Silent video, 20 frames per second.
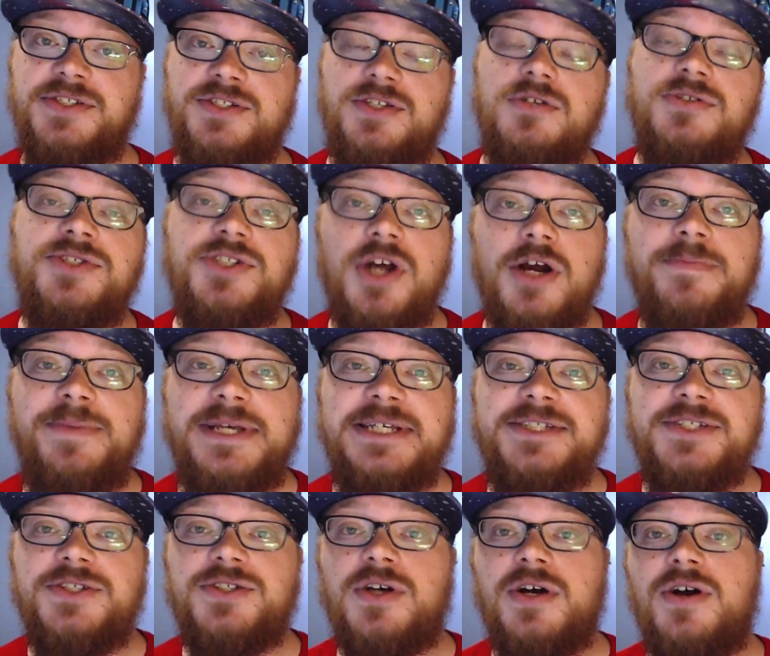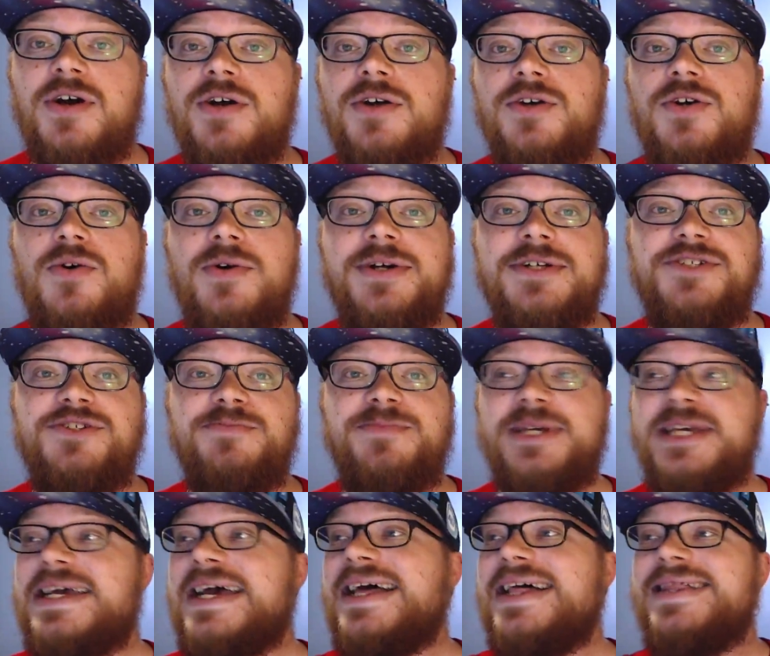So star pieces are going to
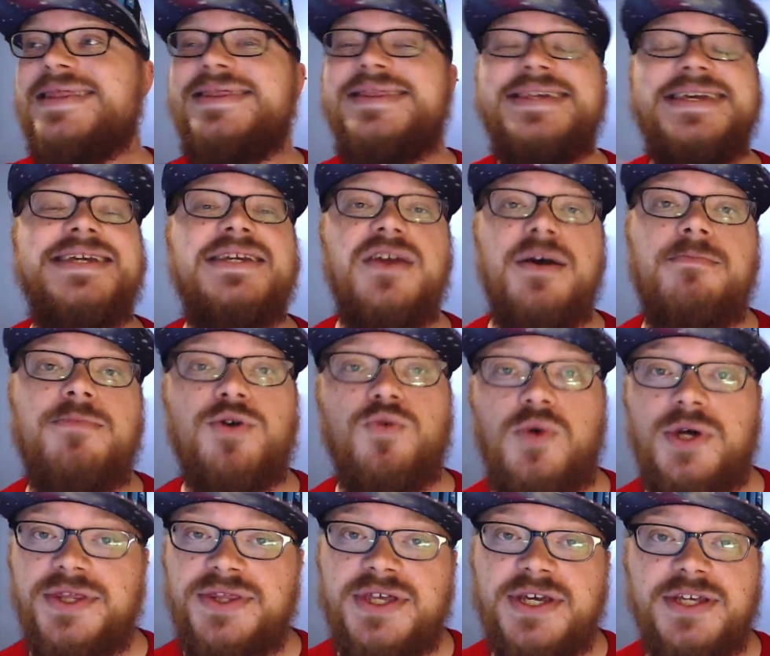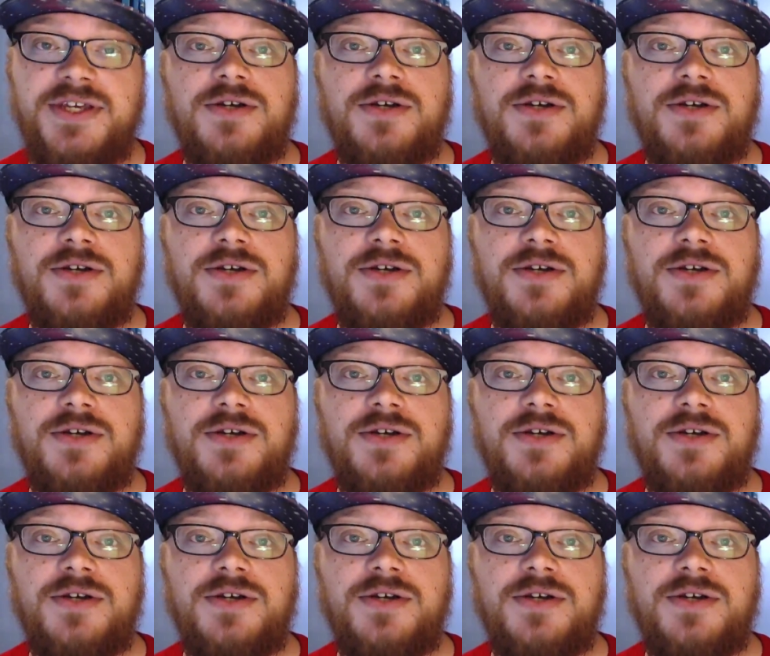be the number 1 thing.